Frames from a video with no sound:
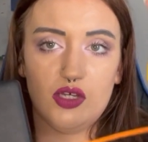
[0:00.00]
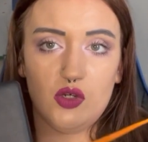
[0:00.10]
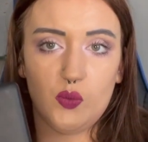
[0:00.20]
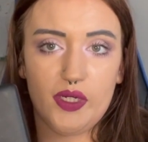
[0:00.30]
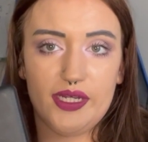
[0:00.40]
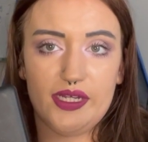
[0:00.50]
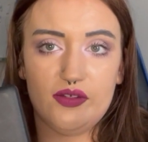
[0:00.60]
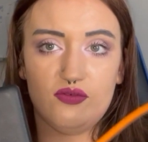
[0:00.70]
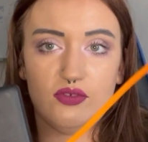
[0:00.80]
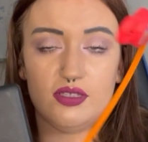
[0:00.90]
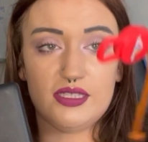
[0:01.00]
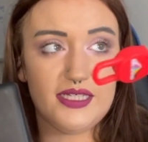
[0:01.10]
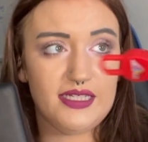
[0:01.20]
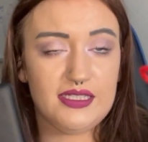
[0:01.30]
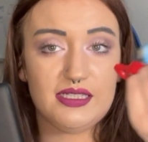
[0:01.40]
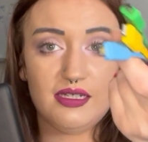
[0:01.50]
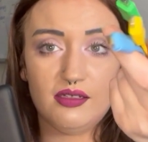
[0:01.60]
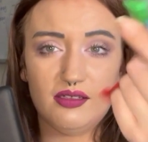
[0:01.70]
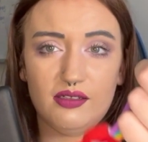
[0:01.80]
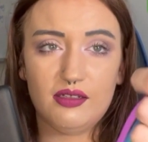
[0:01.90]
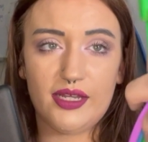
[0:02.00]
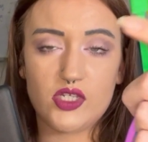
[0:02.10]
with these like